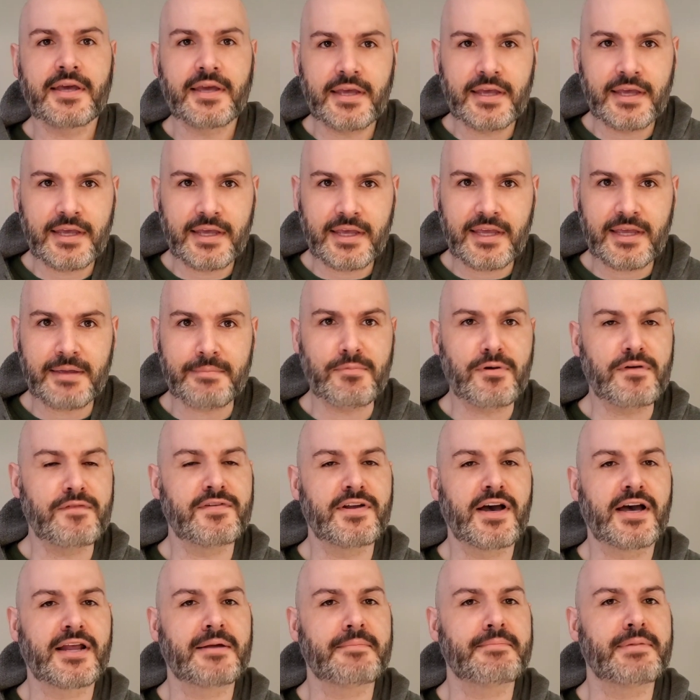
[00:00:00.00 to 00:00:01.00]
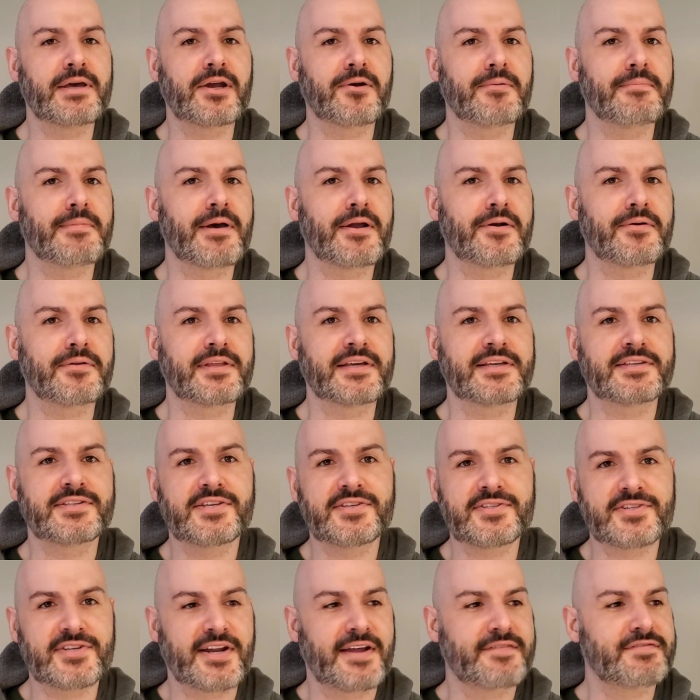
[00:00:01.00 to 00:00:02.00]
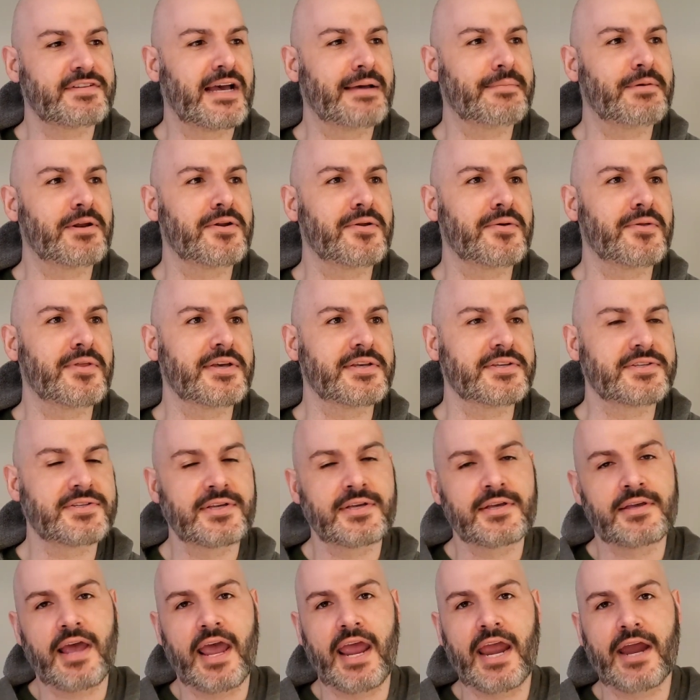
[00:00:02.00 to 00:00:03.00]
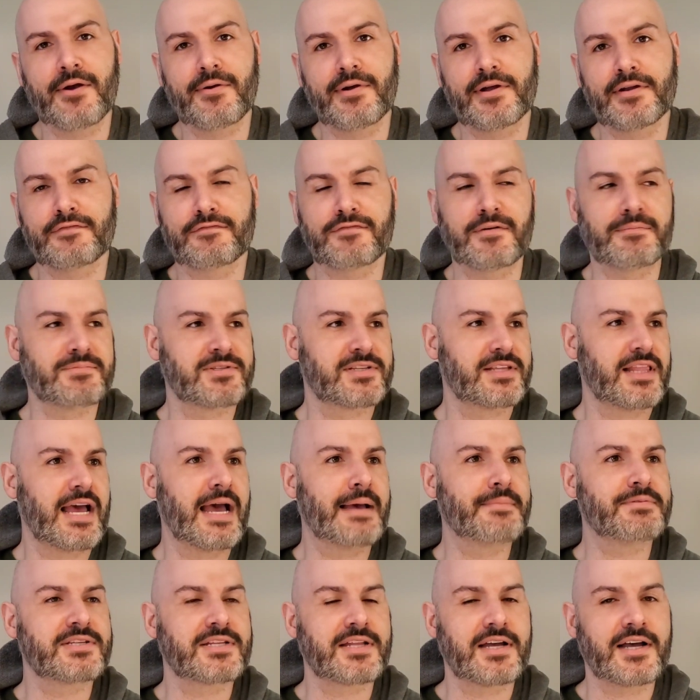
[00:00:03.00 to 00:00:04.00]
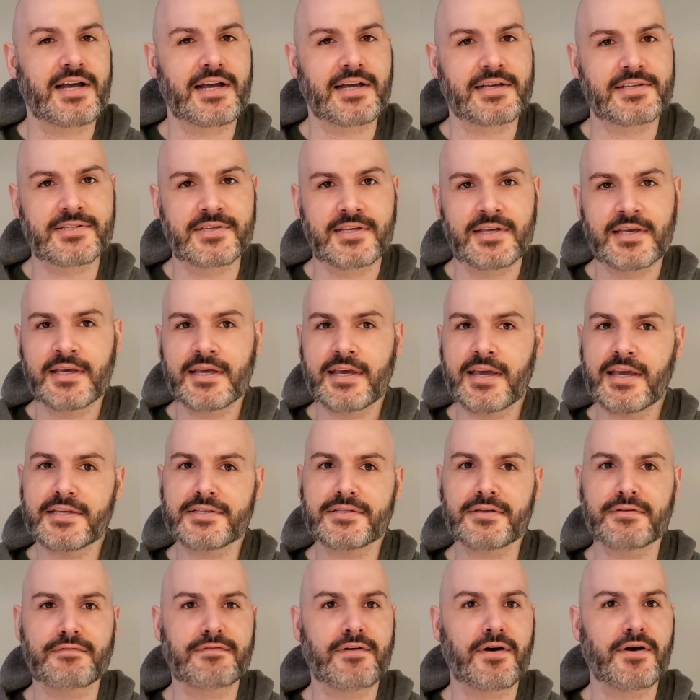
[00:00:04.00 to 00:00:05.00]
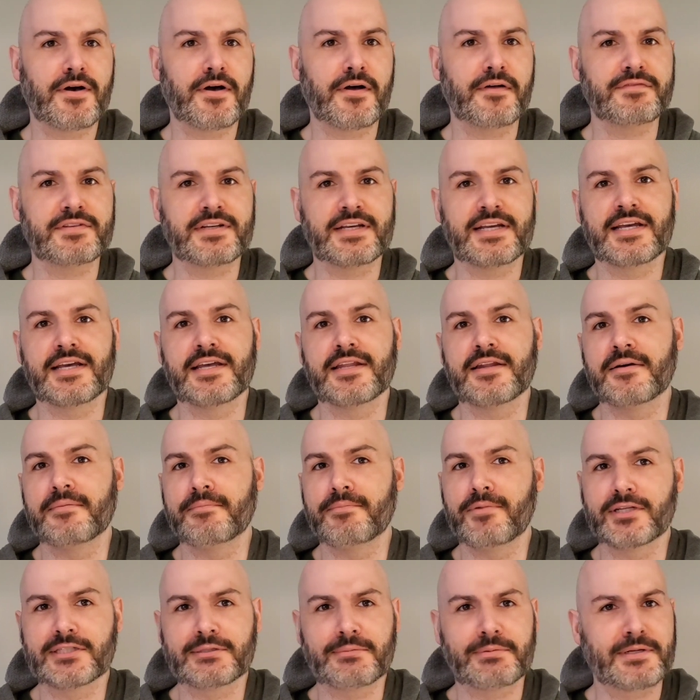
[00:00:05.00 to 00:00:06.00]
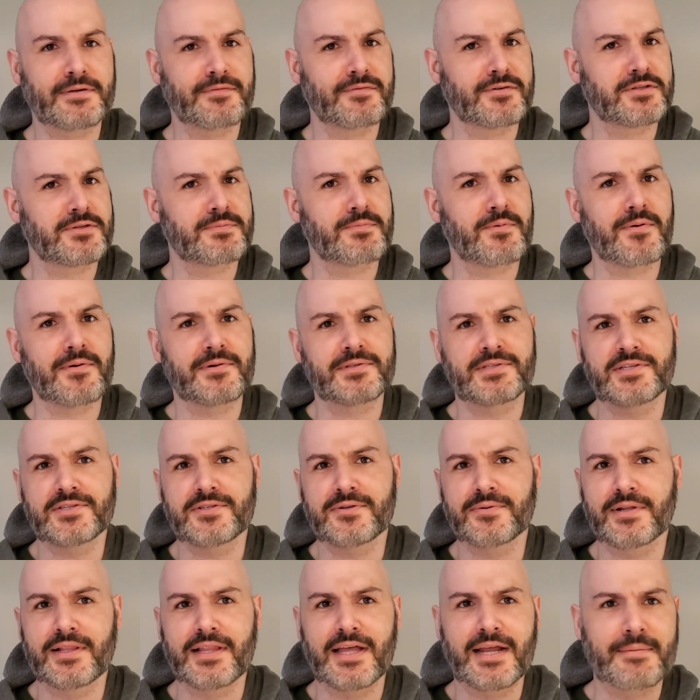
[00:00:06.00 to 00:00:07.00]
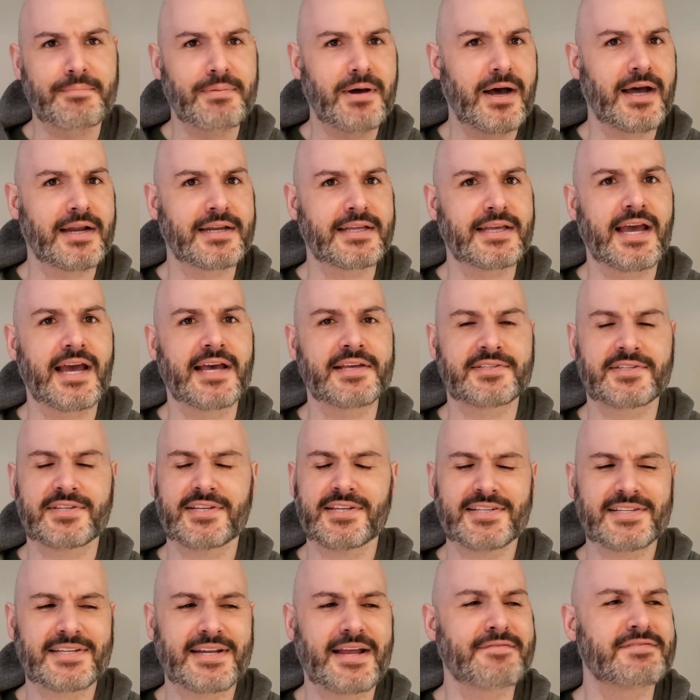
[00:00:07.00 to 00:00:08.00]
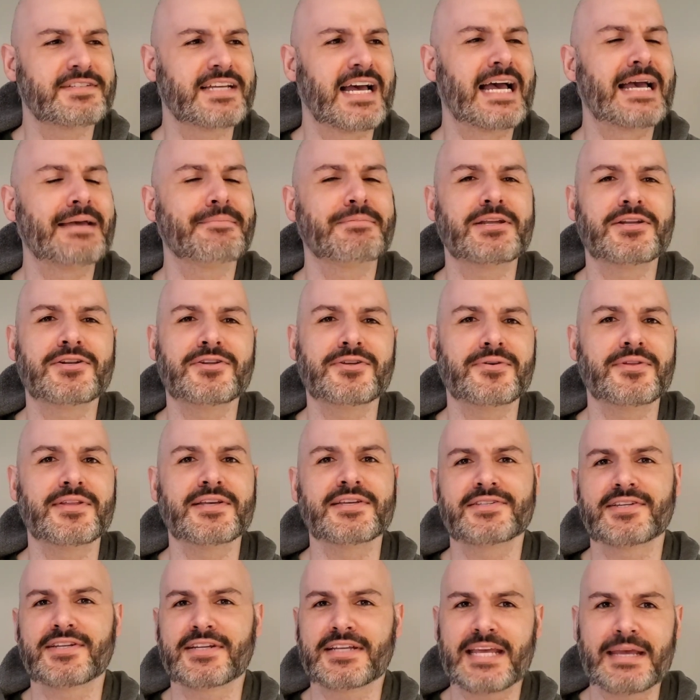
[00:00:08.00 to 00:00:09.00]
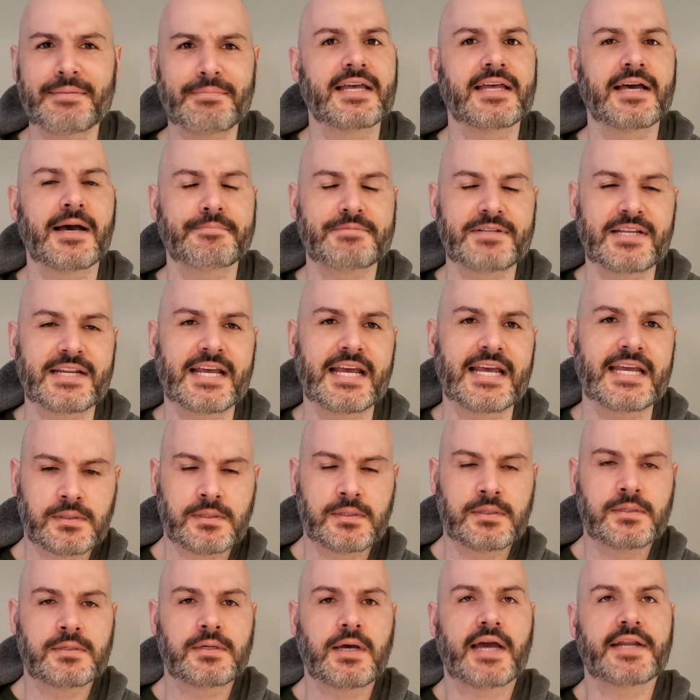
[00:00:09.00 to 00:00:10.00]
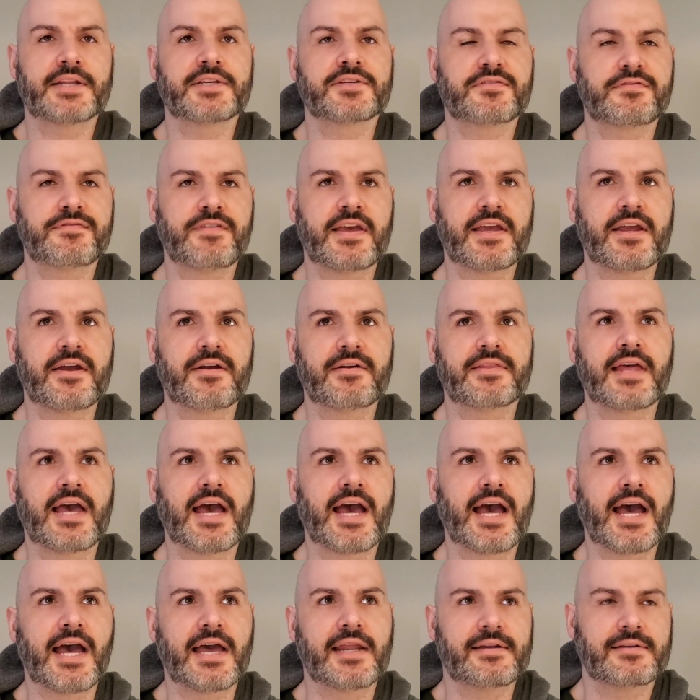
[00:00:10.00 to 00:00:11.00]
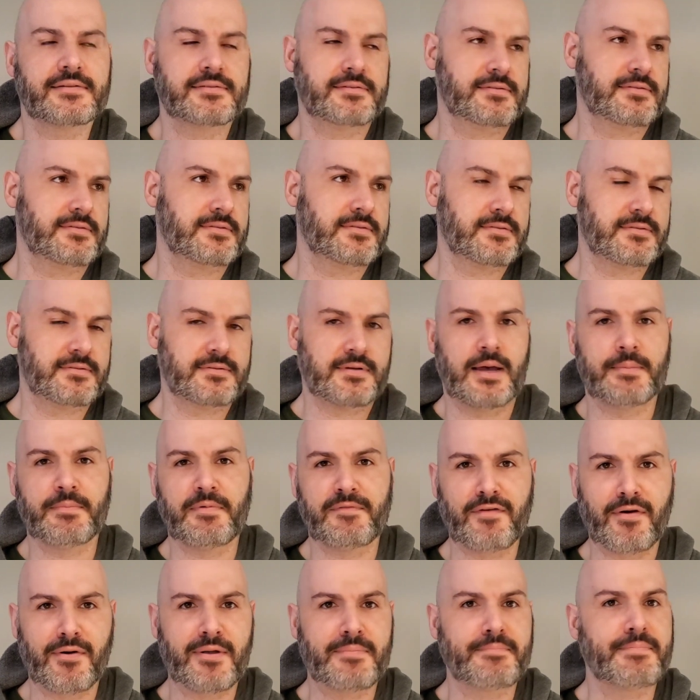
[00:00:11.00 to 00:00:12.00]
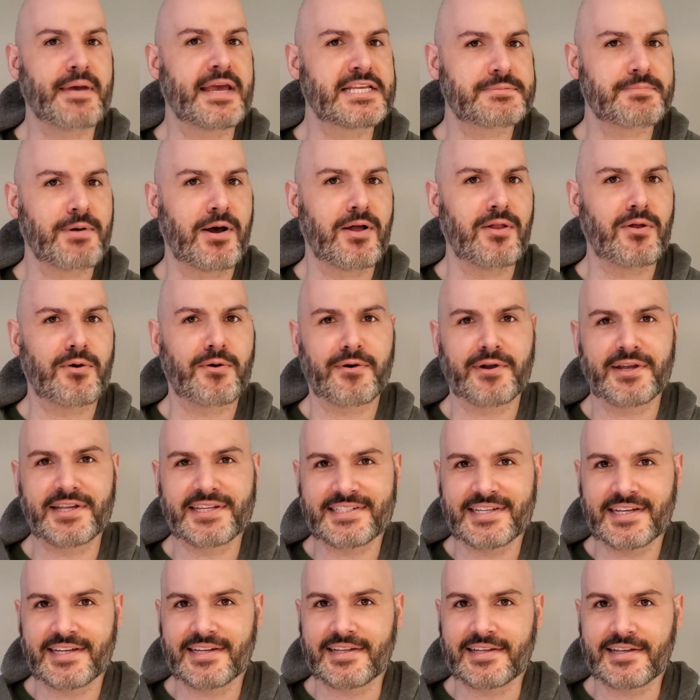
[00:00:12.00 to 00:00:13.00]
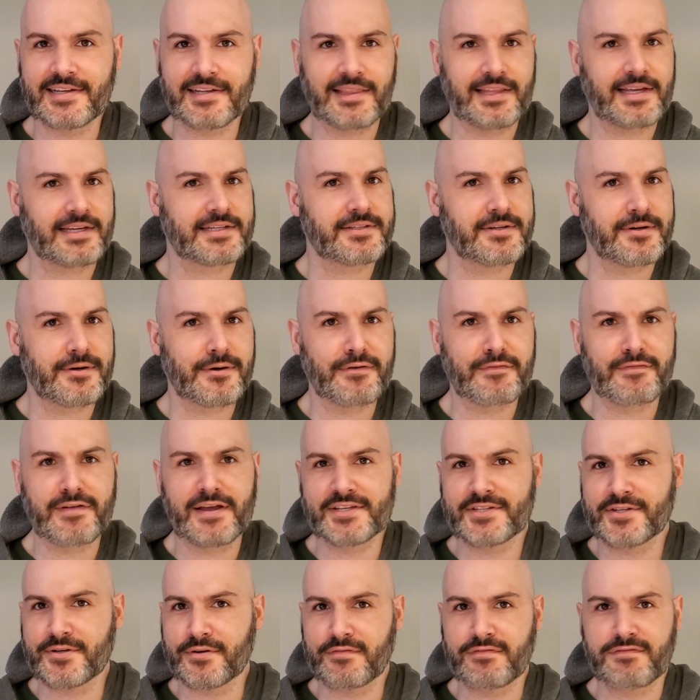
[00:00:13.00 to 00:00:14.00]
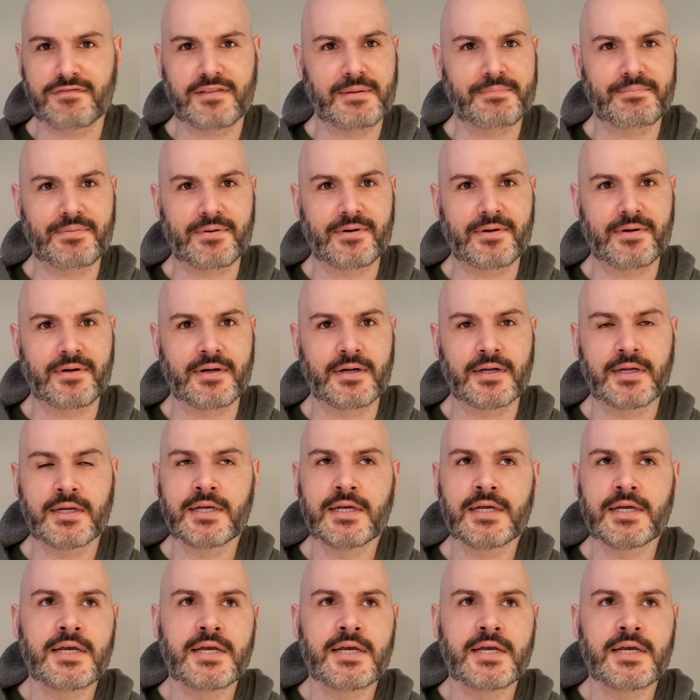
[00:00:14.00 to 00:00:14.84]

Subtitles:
He moved on to bigger and better things. He doesn't have time to do this. Aaron from Slab Stocks, he's involved in multiple different sports. He's doing a lot of podcasts. He doesn't have time to do this and keep it up to date. I just figured that I'm a very baseball-oriented collector, investor, flipper.